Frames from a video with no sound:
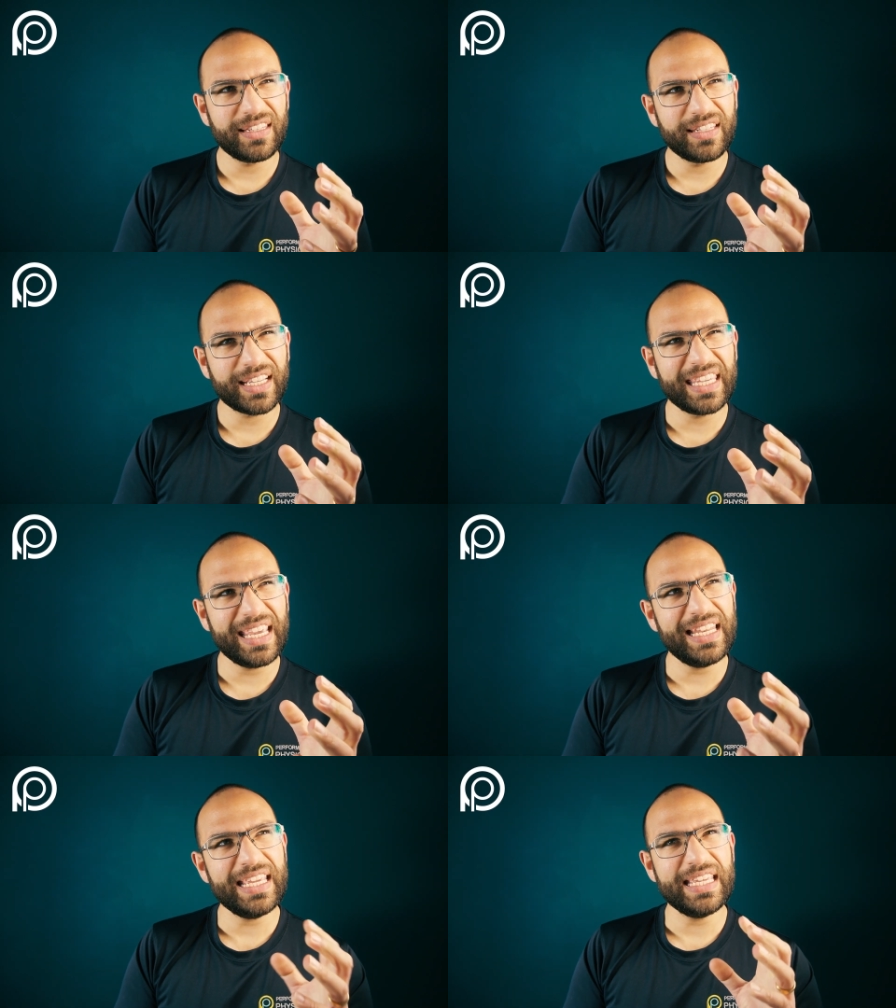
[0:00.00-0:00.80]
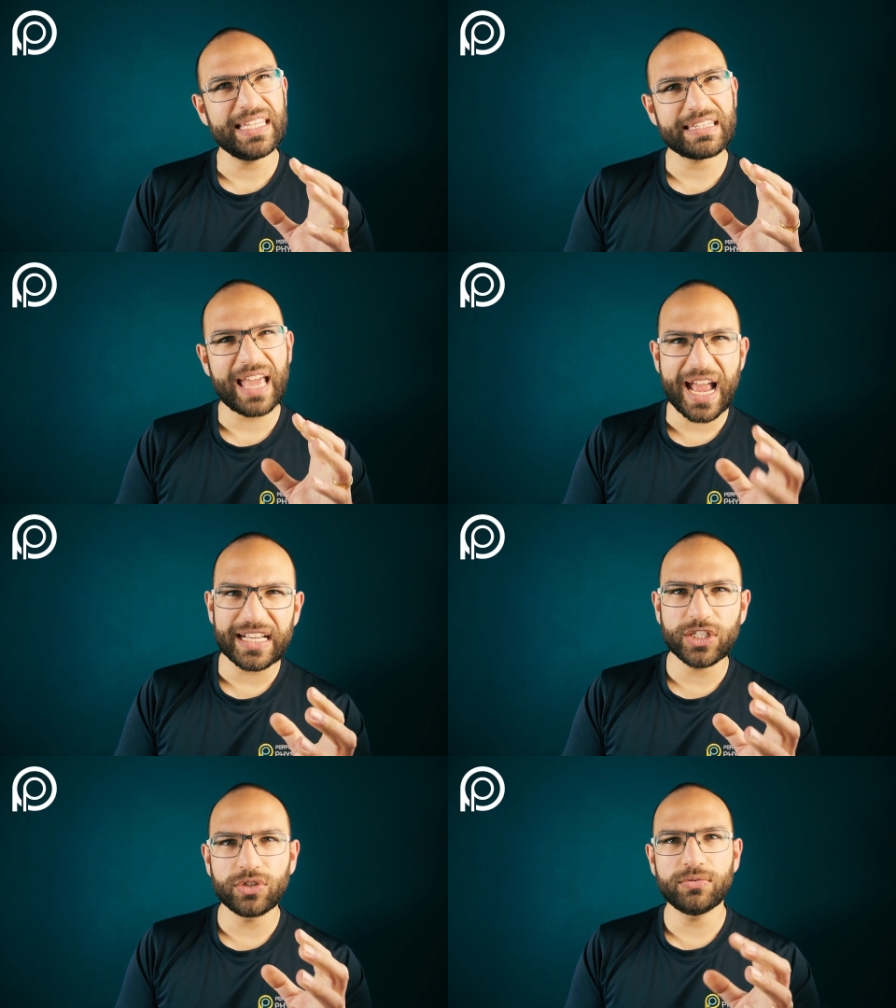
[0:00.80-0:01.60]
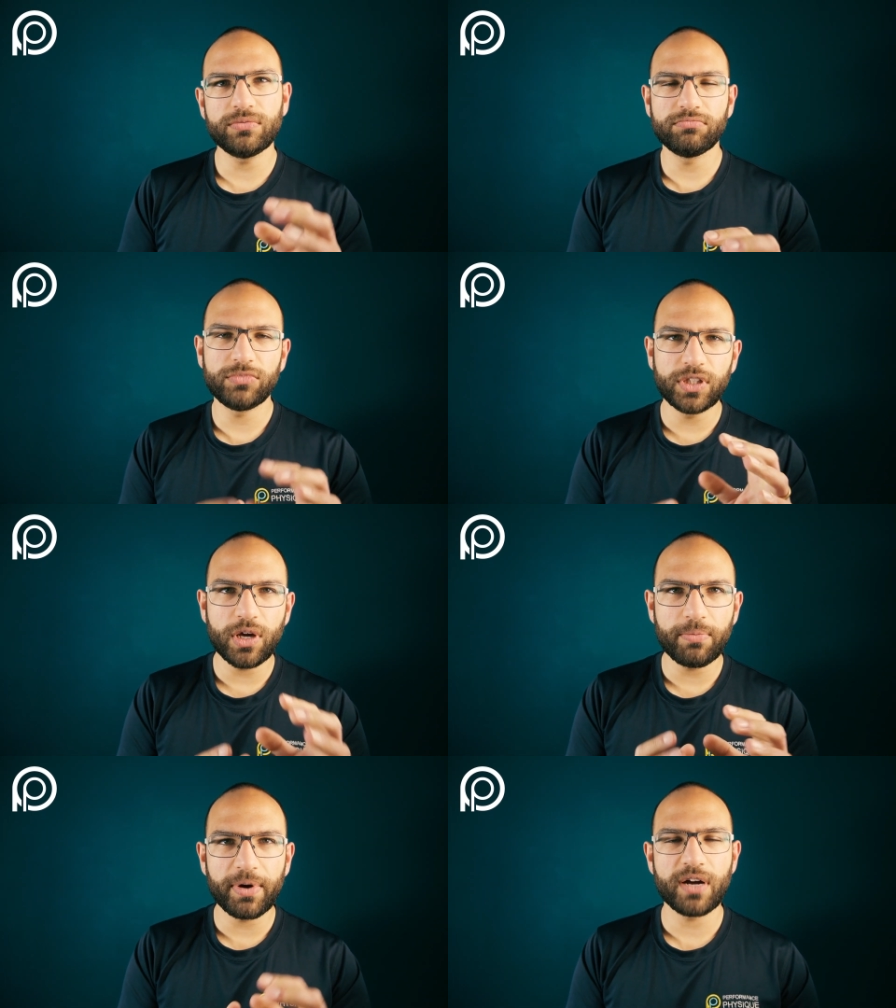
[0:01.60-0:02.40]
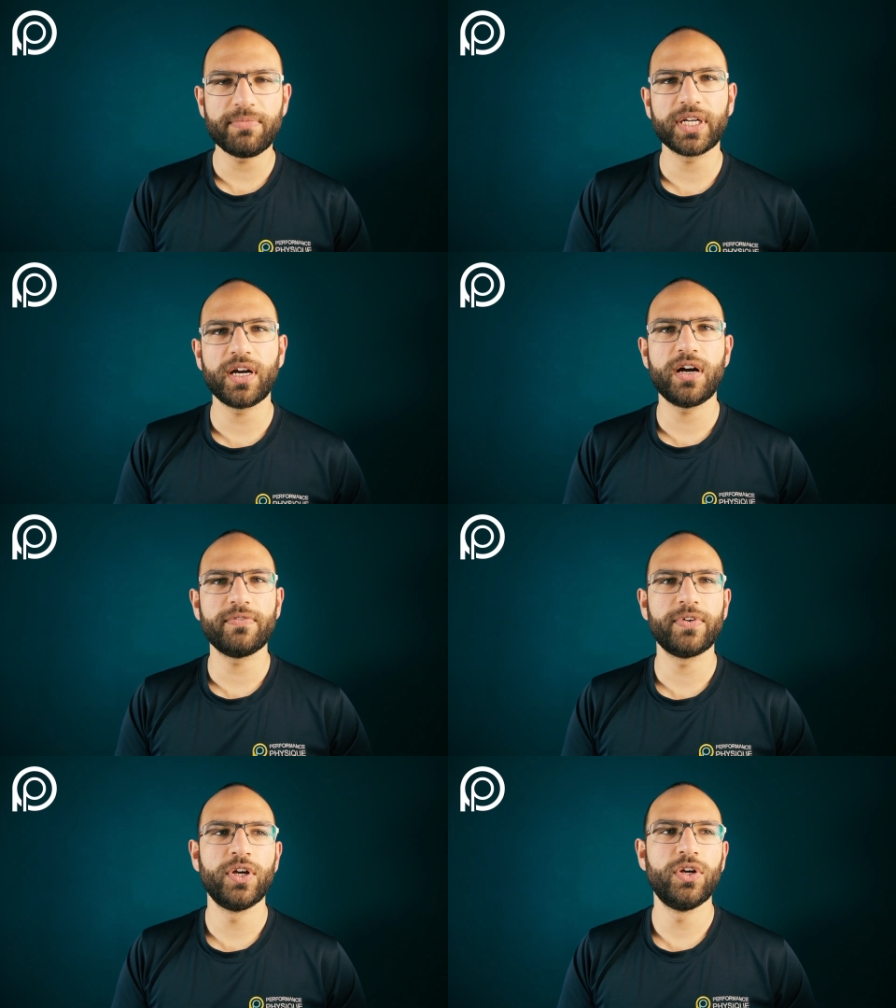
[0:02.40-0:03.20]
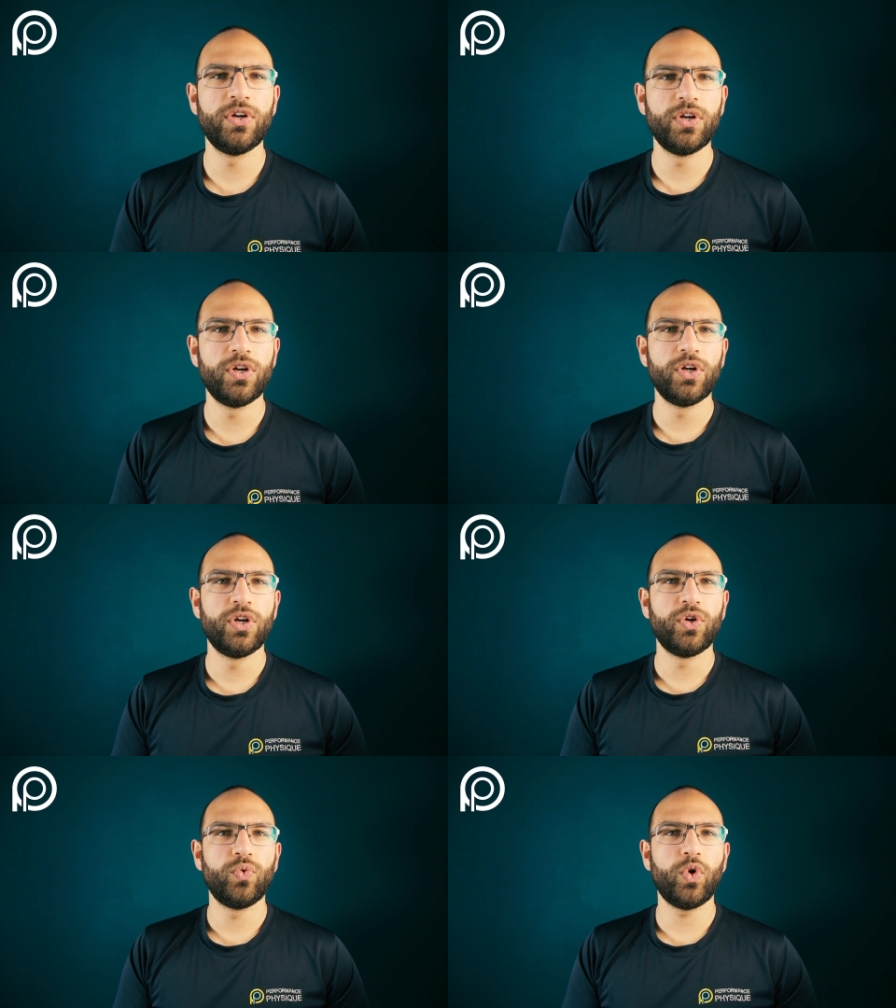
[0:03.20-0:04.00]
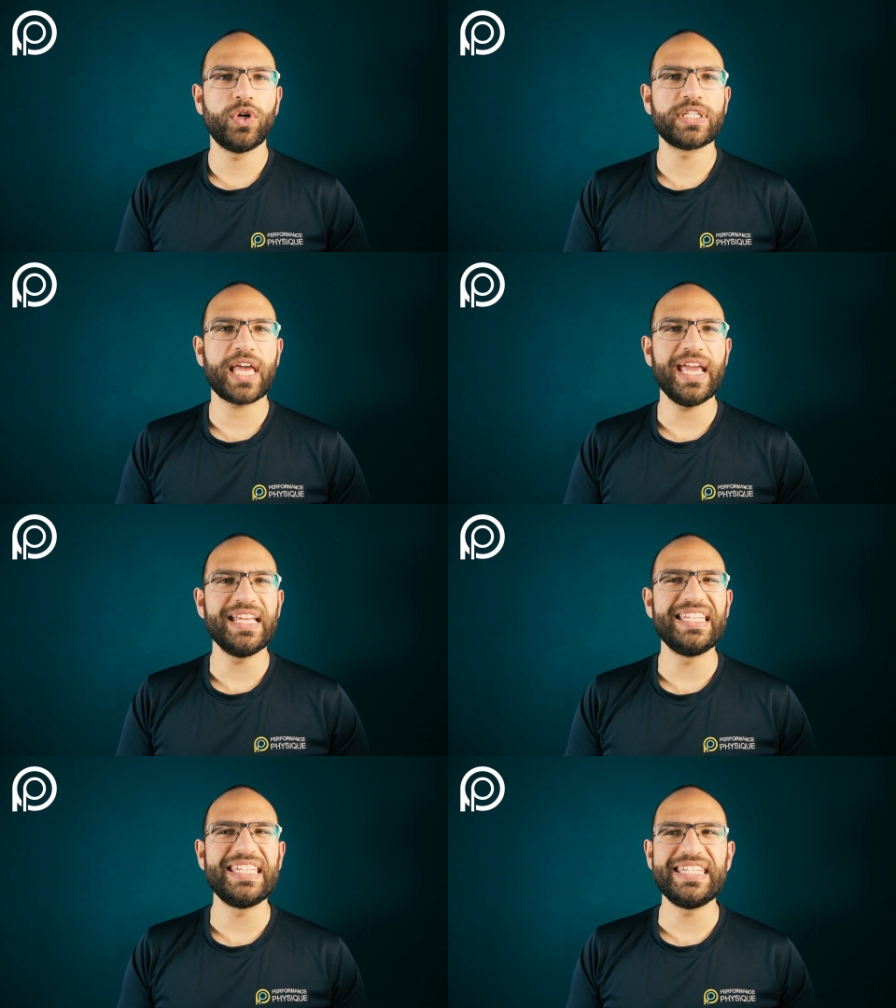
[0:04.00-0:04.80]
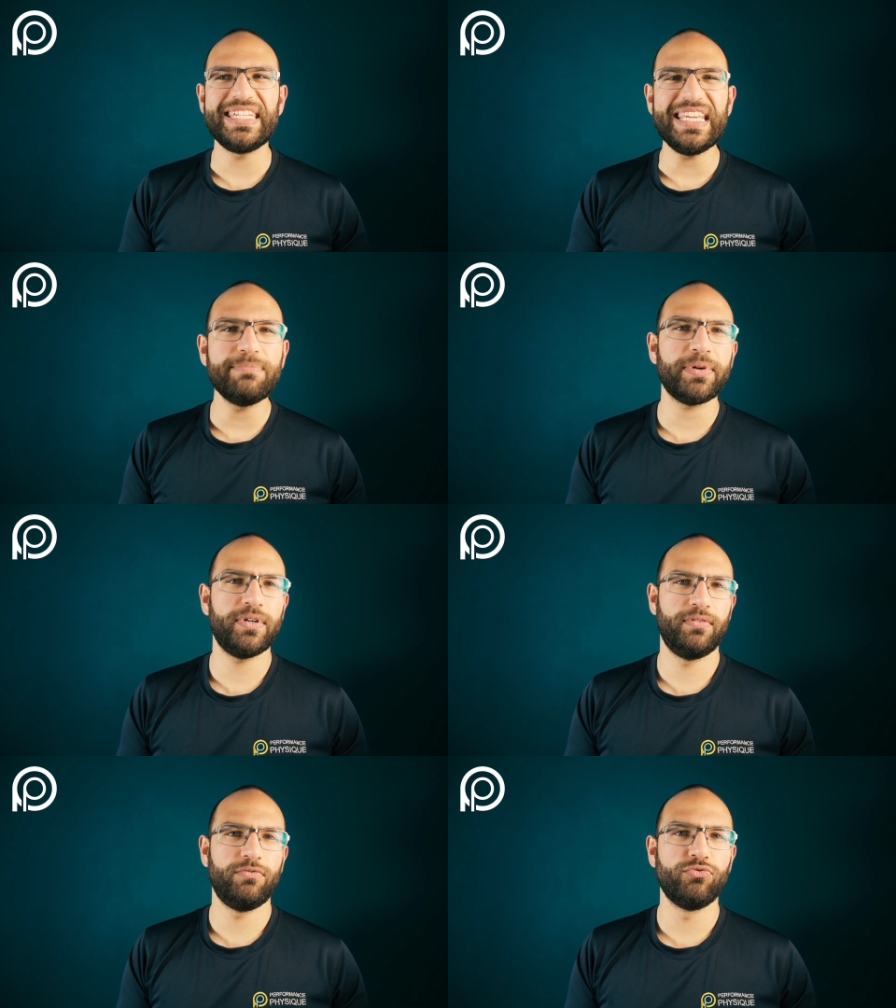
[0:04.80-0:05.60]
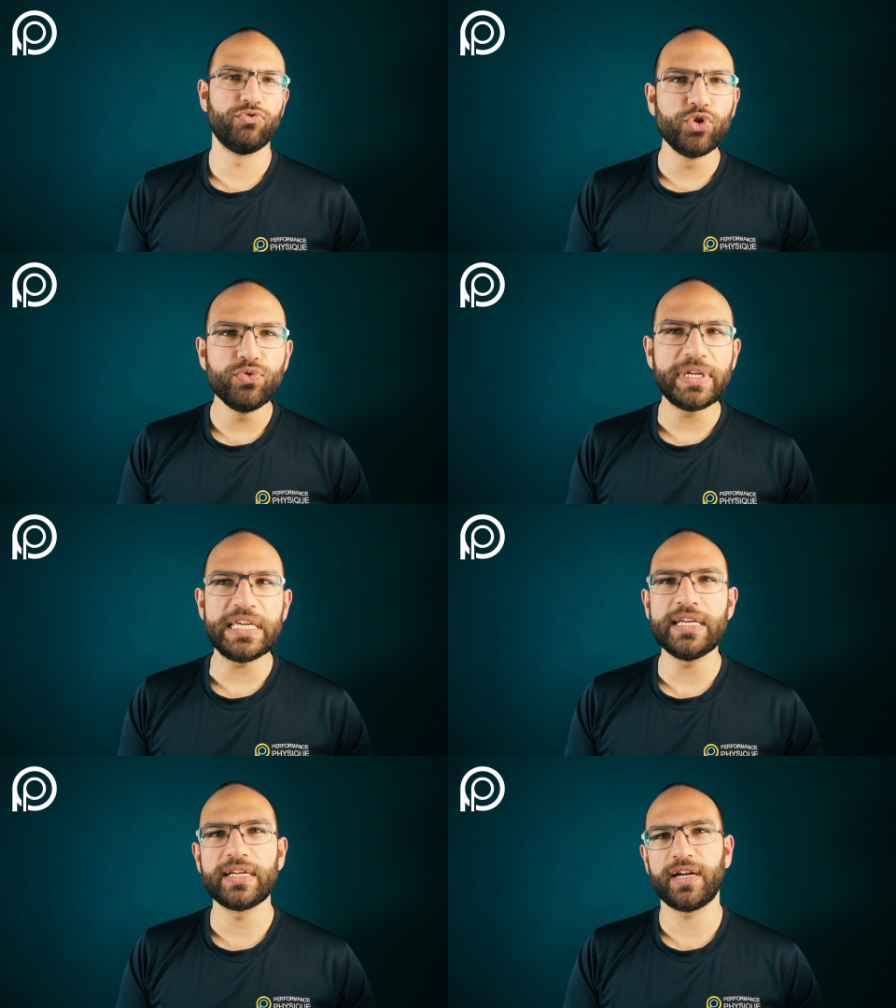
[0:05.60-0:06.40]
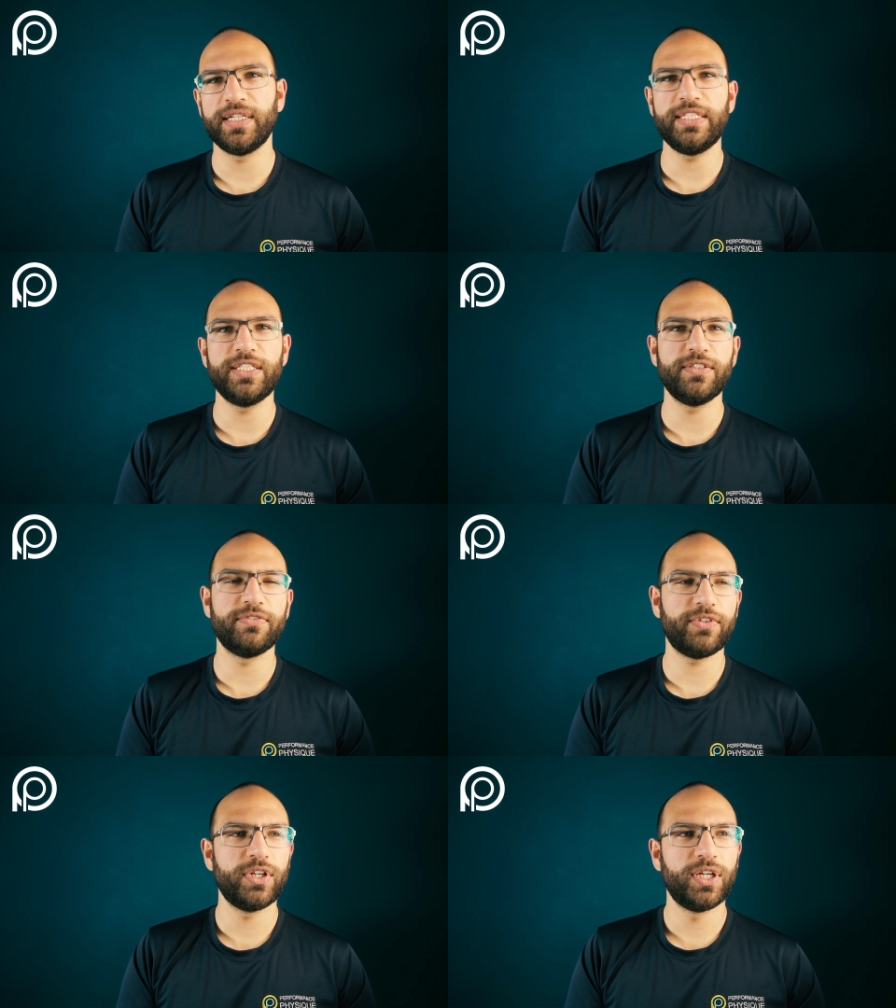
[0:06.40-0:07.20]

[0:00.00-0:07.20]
Achilles, ankle, lower part of my calf was a deep ruby kind of